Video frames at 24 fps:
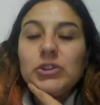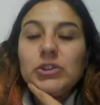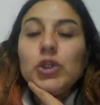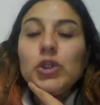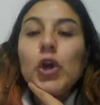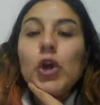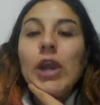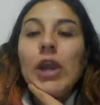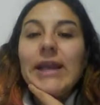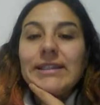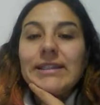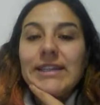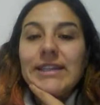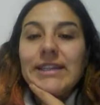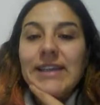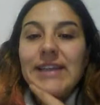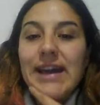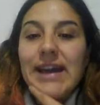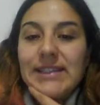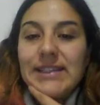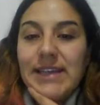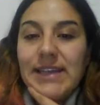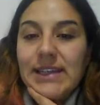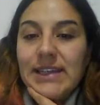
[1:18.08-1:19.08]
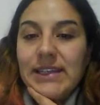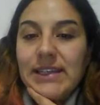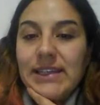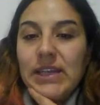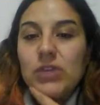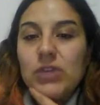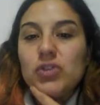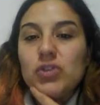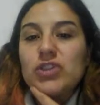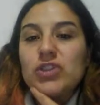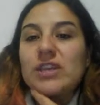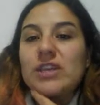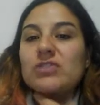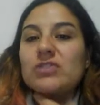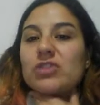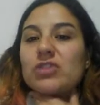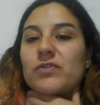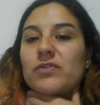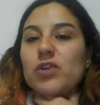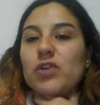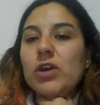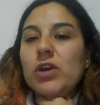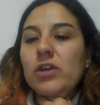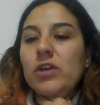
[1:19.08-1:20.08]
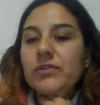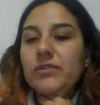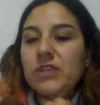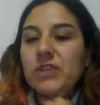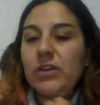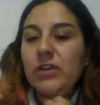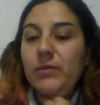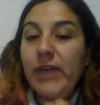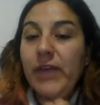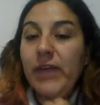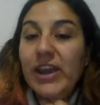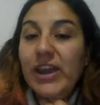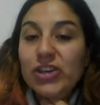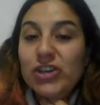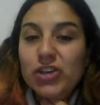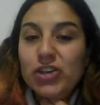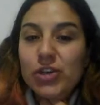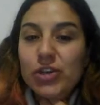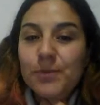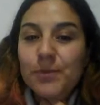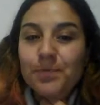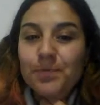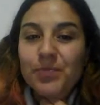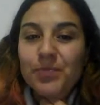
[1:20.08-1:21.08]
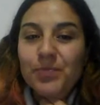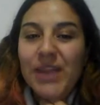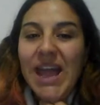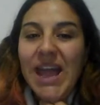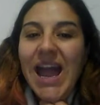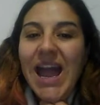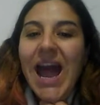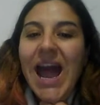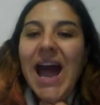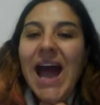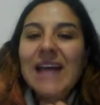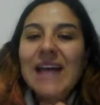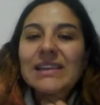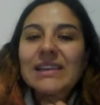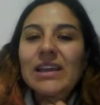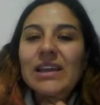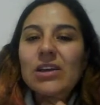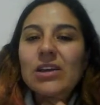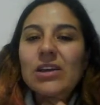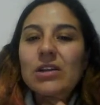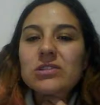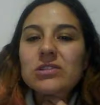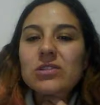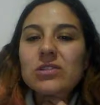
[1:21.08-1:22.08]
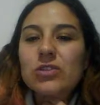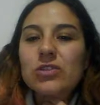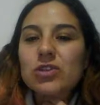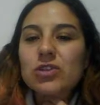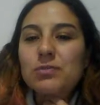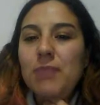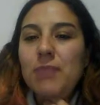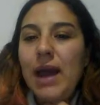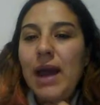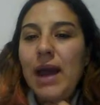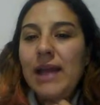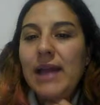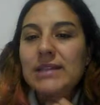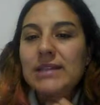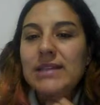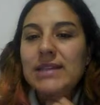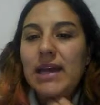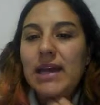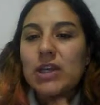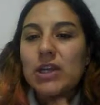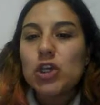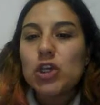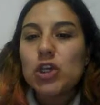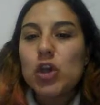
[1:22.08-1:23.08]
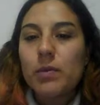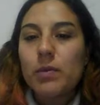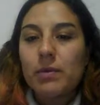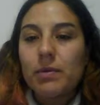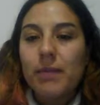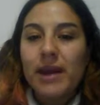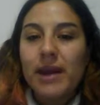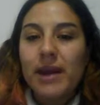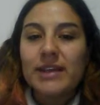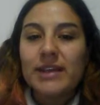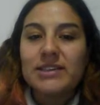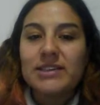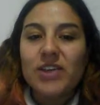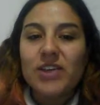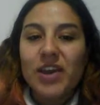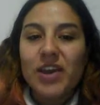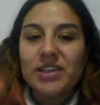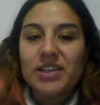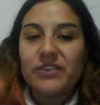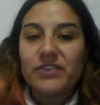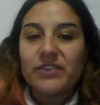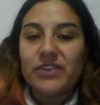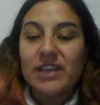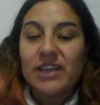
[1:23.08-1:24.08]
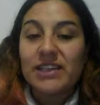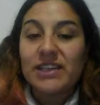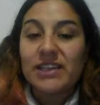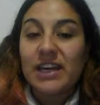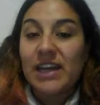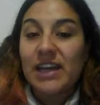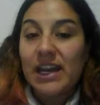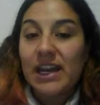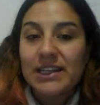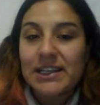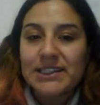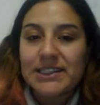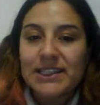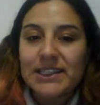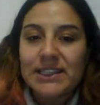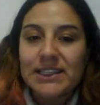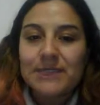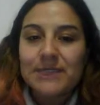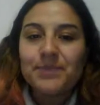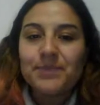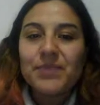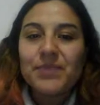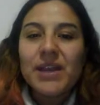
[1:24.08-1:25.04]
collect the data, they use interview and observation, and they also use Miles and Huberman interactive data analysis.